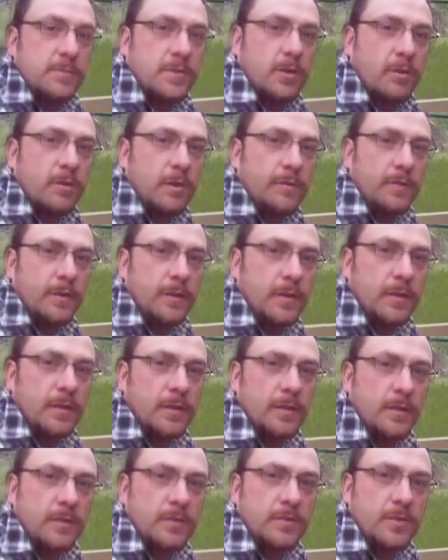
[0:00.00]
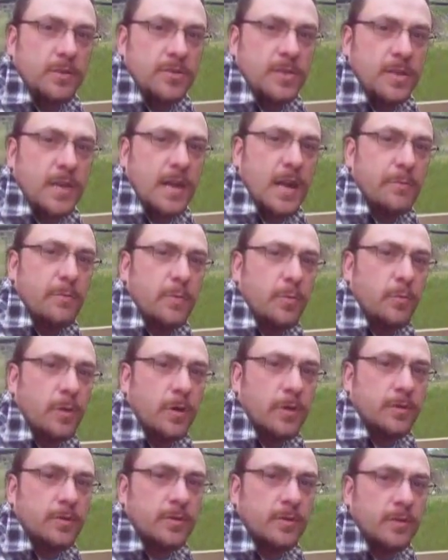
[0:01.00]
Sorry for the dodgy camera
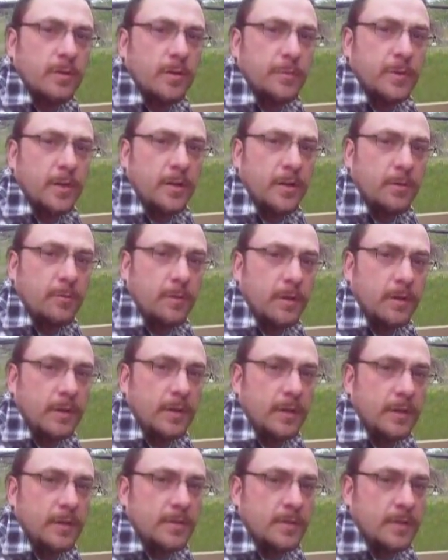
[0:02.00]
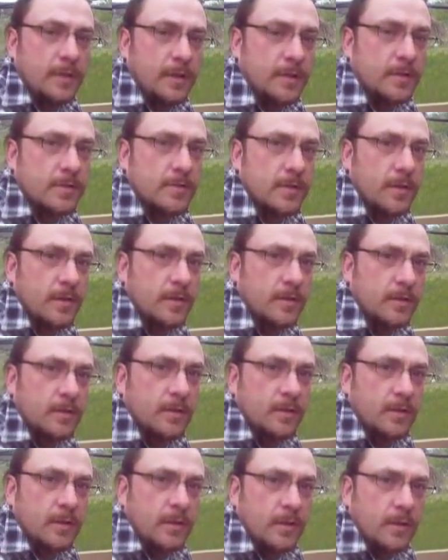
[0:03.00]
work too, I'm the only one here today, so I'm
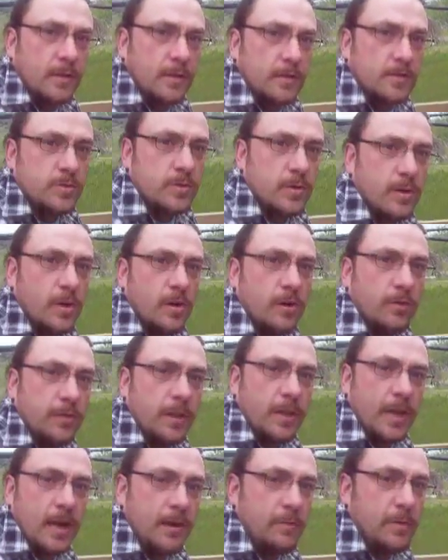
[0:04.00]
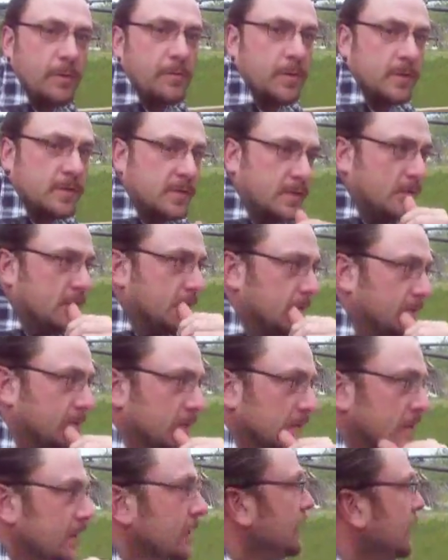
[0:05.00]
trying to hold the camera myself.
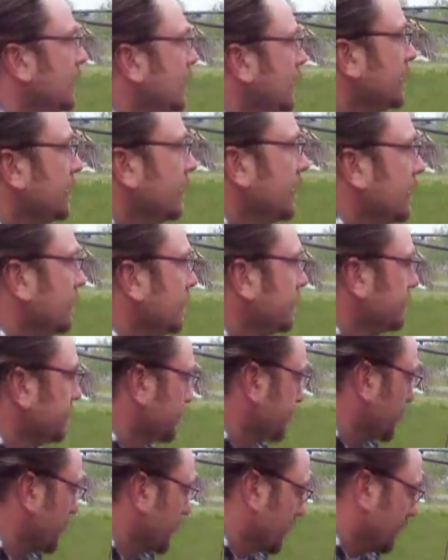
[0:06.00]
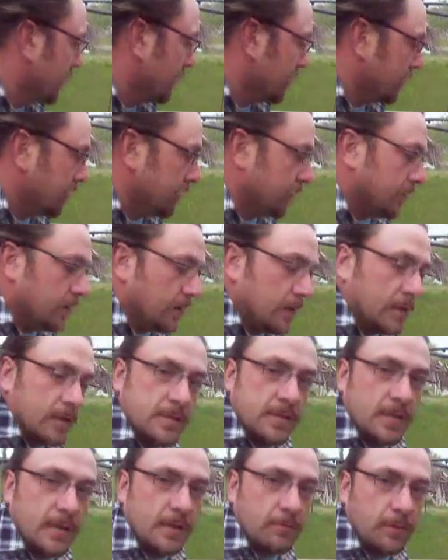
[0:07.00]
Now, you
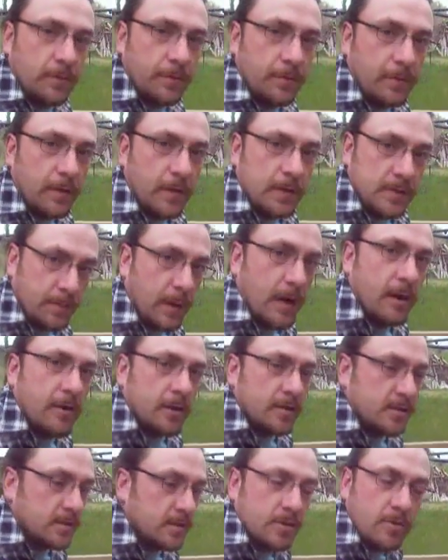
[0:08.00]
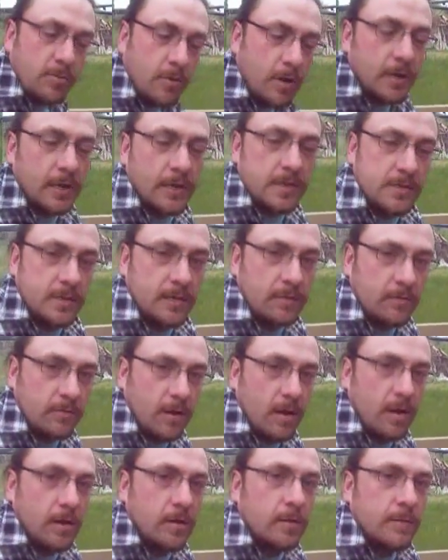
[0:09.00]
can see with asparagus it's quite easy to
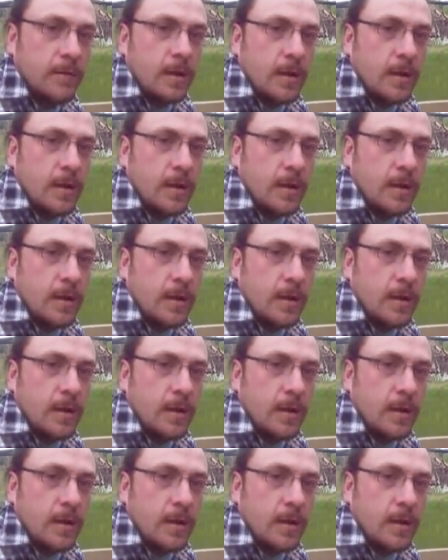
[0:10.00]
grow.